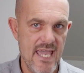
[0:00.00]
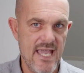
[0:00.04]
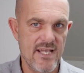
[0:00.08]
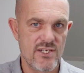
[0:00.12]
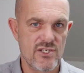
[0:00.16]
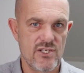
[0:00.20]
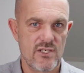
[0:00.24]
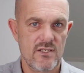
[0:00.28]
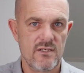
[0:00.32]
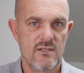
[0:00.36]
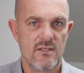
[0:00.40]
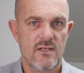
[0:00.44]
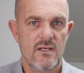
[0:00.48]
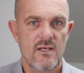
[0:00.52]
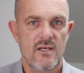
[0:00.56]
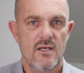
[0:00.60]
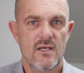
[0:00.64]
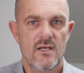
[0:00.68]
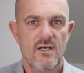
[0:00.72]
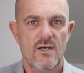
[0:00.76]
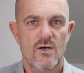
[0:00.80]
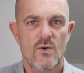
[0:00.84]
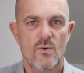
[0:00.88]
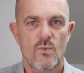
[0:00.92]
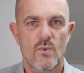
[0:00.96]
action,
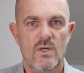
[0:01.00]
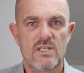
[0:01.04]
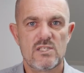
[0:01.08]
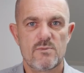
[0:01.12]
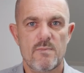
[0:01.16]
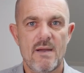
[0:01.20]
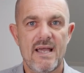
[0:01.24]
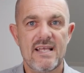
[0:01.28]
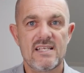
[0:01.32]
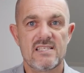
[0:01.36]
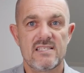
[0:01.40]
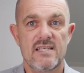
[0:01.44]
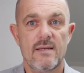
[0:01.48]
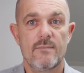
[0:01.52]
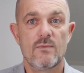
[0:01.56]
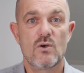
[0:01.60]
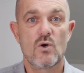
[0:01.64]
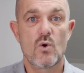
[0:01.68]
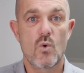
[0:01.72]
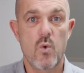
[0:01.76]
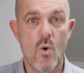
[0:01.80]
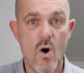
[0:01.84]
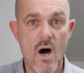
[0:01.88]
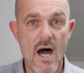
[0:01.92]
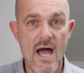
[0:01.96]
which makes them
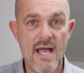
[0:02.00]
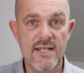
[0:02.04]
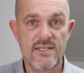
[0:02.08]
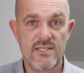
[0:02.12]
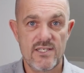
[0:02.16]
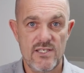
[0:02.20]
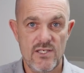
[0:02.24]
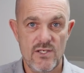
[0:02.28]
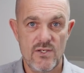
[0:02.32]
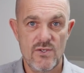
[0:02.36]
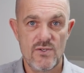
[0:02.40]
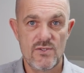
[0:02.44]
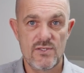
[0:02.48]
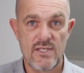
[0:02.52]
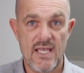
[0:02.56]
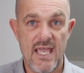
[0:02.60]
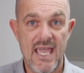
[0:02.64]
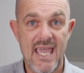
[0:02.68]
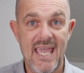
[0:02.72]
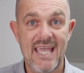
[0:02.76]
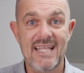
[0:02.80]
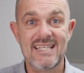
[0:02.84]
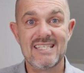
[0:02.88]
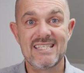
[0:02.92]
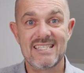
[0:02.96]
quiet to use
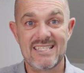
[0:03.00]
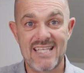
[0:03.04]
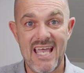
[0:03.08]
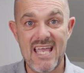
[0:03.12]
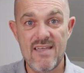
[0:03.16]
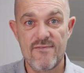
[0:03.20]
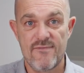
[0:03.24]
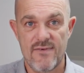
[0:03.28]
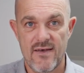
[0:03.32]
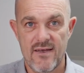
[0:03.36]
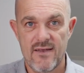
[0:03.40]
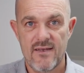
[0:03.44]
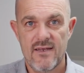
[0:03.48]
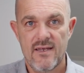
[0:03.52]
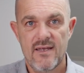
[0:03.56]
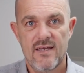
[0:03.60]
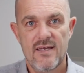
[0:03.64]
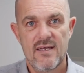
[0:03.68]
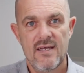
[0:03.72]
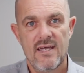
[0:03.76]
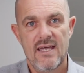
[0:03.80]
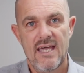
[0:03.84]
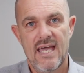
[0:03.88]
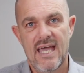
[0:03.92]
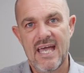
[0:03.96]
and safer,
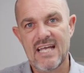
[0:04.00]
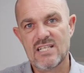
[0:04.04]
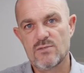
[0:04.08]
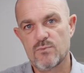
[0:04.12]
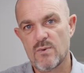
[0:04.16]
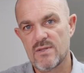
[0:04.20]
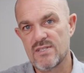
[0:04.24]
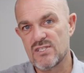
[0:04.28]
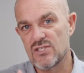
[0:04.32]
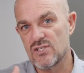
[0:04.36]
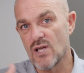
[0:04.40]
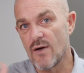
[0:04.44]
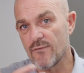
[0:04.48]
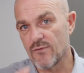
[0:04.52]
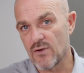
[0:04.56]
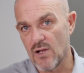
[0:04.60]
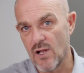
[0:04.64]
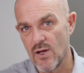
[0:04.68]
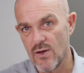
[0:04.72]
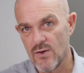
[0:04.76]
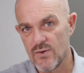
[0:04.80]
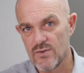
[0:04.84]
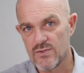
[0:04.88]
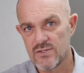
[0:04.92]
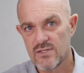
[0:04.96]
as with soft
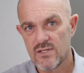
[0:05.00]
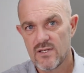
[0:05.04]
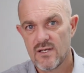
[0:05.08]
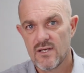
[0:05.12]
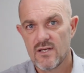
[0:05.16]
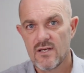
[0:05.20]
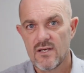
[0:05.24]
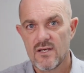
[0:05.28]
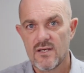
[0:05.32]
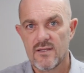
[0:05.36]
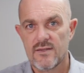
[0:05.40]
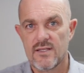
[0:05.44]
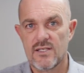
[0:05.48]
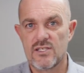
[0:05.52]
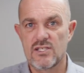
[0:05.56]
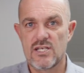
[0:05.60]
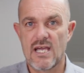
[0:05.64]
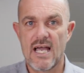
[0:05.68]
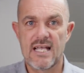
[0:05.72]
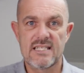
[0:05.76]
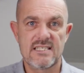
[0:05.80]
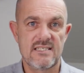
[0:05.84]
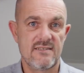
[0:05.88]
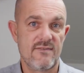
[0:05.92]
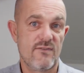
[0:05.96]
close, the
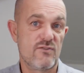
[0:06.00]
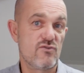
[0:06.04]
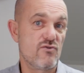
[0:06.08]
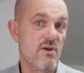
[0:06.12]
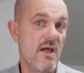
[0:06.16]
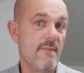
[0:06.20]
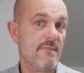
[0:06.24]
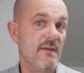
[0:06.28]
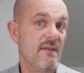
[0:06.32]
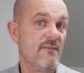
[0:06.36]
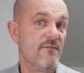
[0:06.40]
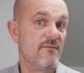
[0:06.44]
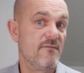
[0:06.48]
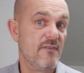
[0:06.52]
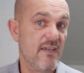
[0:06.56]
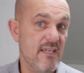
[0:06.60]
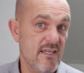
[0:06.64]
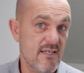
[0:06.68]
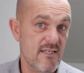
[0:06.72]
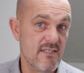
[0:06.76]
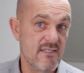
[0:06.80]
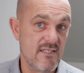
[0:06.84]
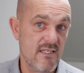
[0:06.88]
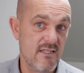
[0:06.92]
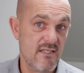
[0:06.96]
chances of trapping
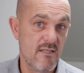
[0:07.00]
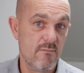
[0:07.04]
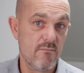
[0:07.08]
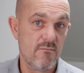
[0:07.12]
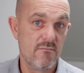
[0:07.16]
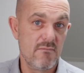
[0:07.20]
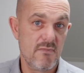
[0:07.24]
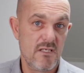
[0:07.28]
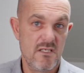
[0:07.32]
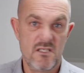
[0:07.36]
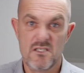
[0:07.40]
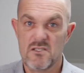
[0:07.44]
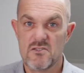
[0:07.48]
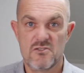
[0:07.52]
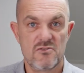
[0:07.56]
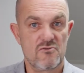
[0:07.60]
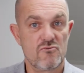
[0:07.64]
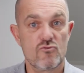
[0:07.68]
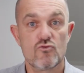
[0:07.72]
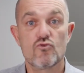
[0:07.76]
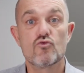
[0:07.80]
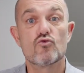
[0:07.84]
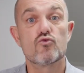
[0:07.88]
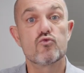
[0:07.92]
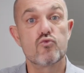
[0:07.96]
fingers in them is
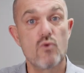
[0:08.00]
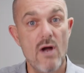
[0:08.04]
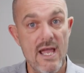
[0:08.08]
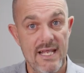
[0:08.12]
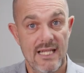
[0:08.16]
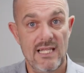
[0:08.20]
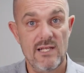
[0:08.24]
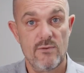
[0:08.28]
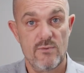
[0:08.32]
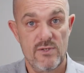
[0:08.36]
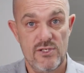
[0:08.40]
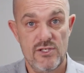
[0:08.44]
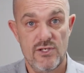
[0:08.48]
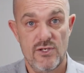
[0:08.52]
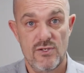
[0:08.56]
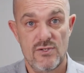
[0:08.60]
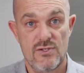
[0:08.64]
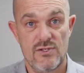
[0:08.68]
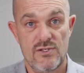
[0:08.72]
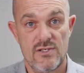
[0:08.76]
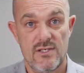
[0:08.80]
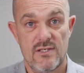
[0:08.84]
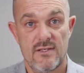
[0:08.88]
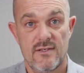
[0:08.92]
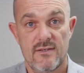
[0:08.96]
greatly
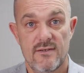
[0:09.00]
reduced.